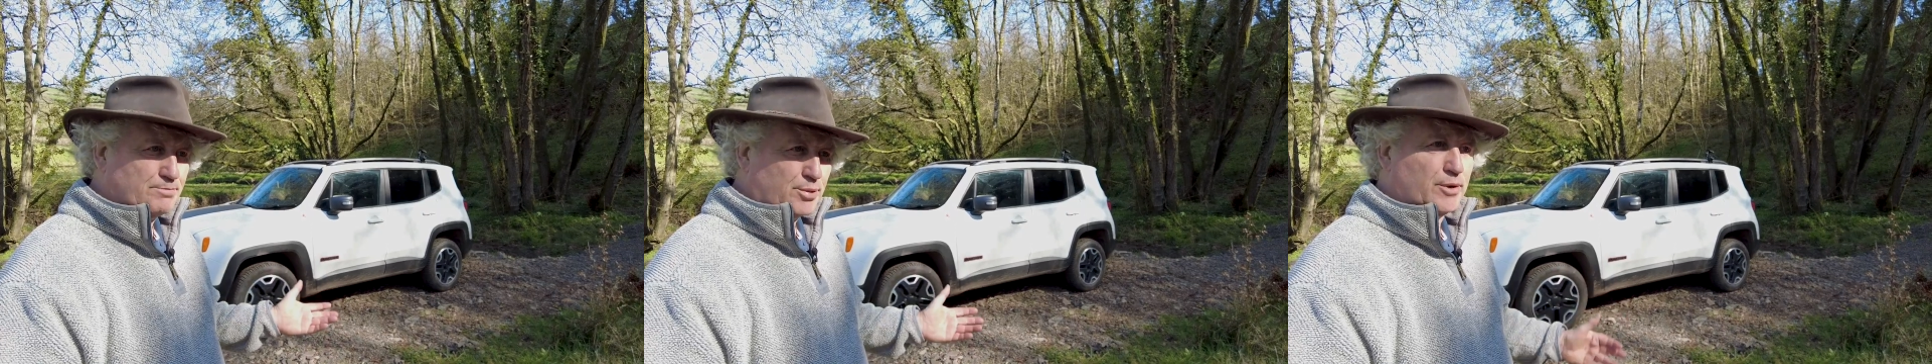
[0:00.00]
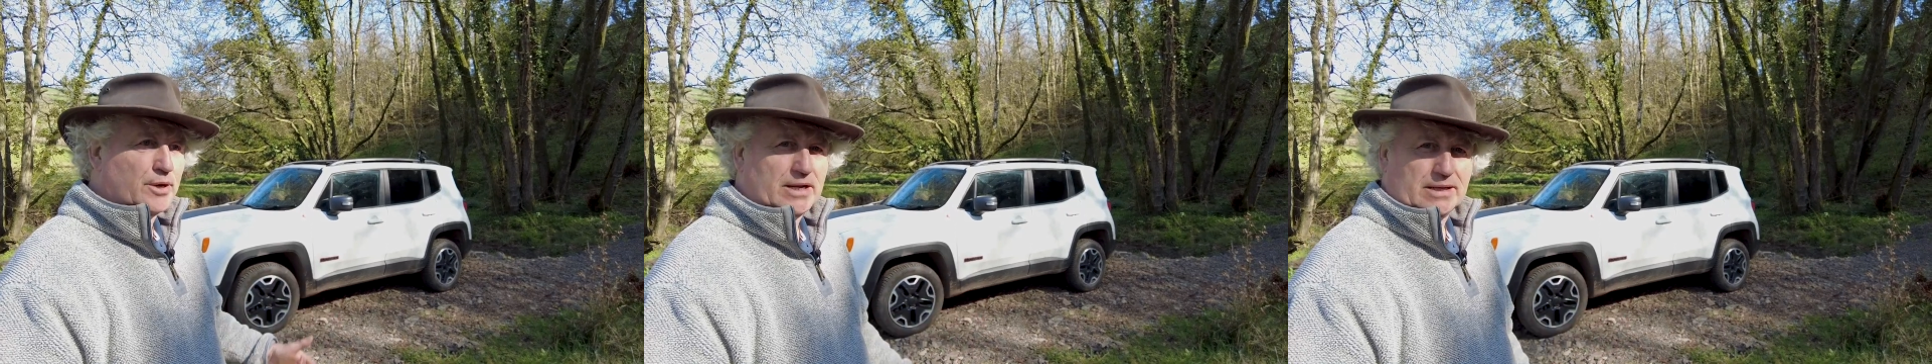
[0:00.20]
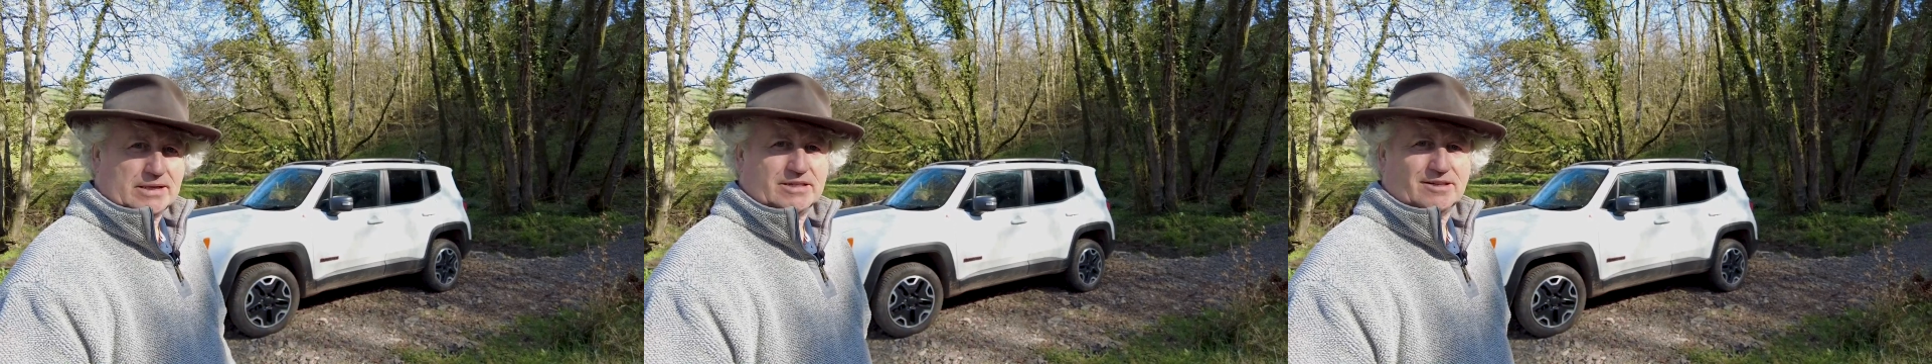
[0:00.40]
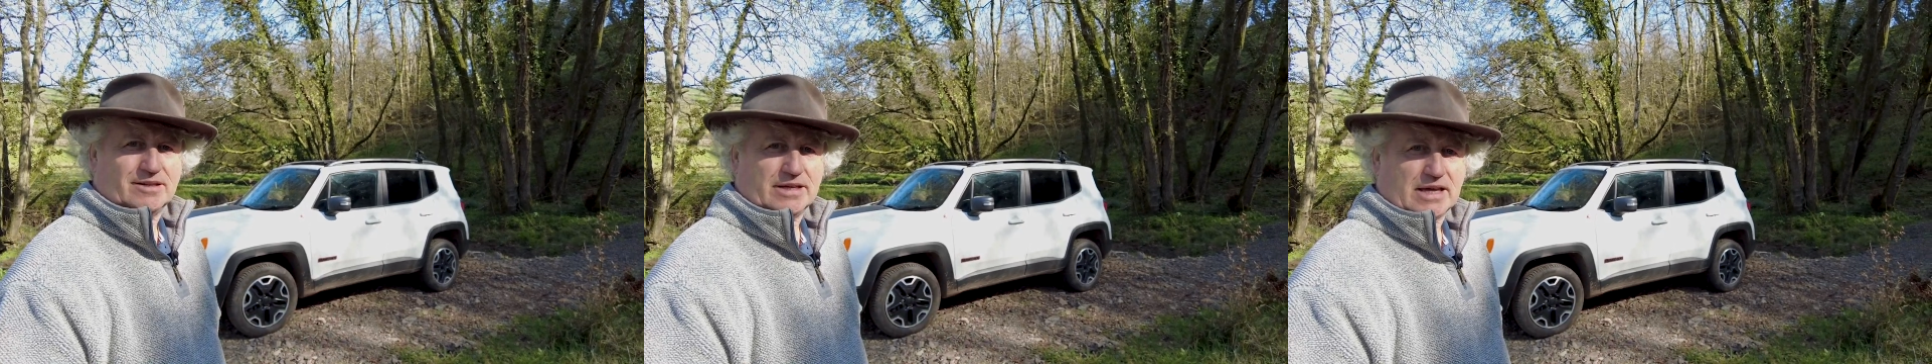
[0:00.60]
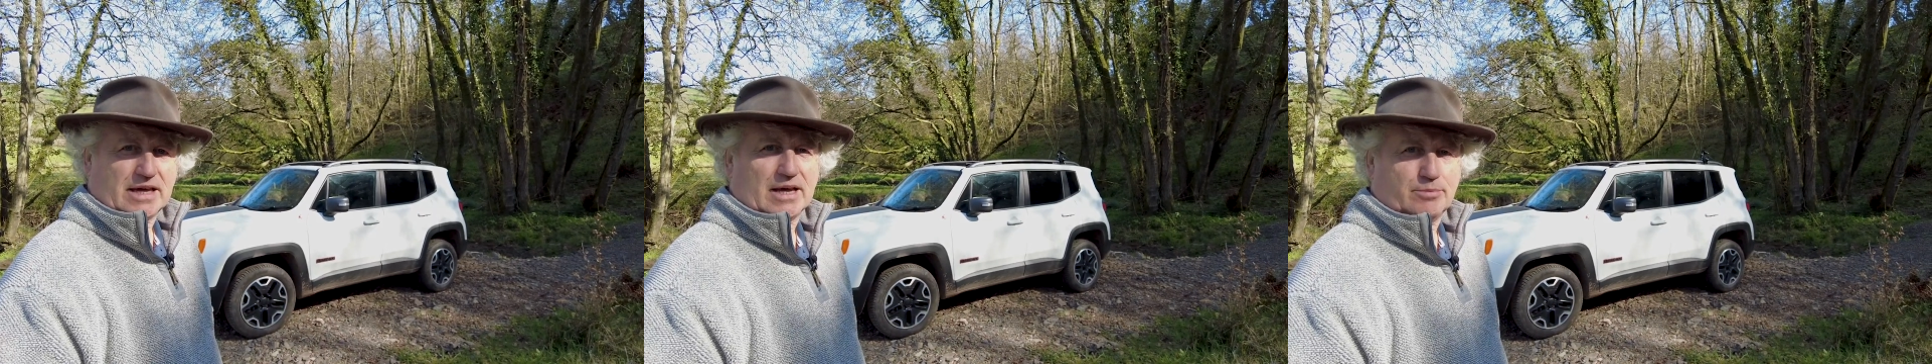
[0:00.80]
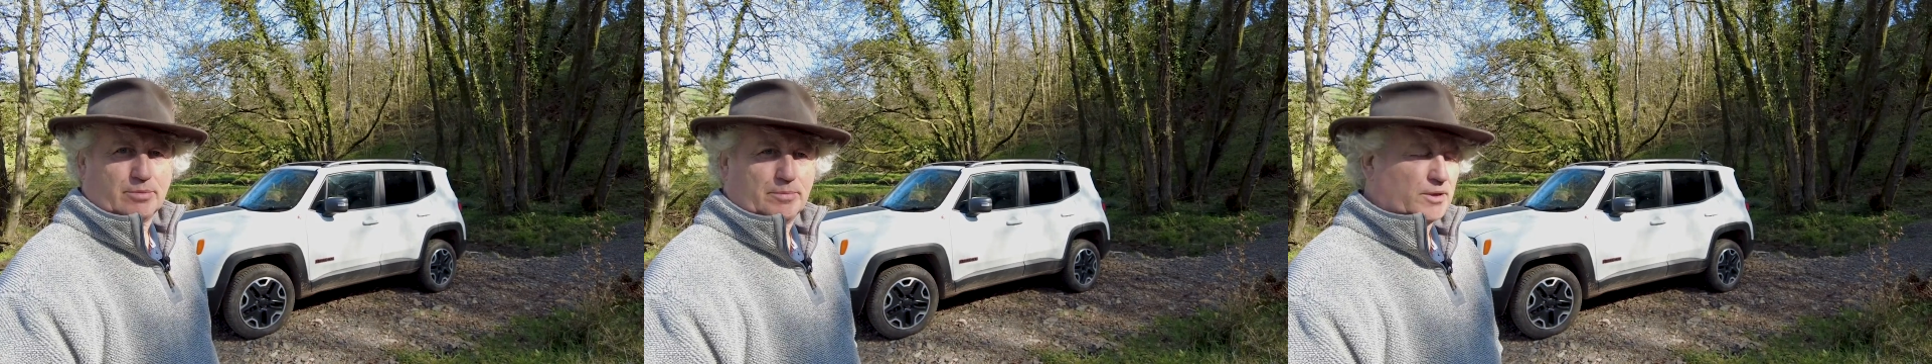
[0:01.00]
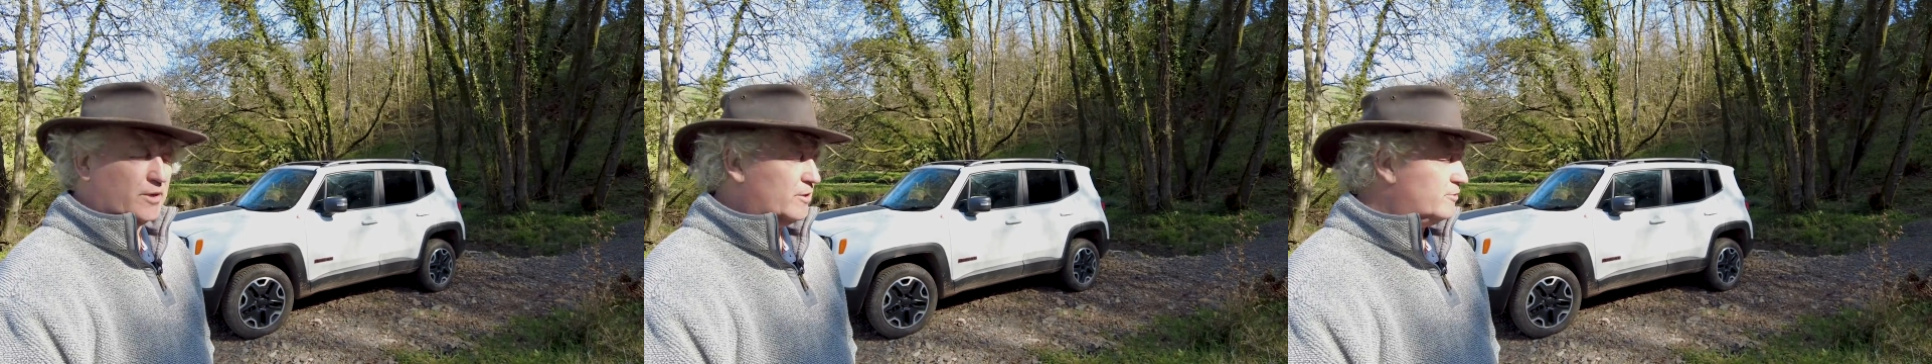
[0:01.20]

pretty jolly capable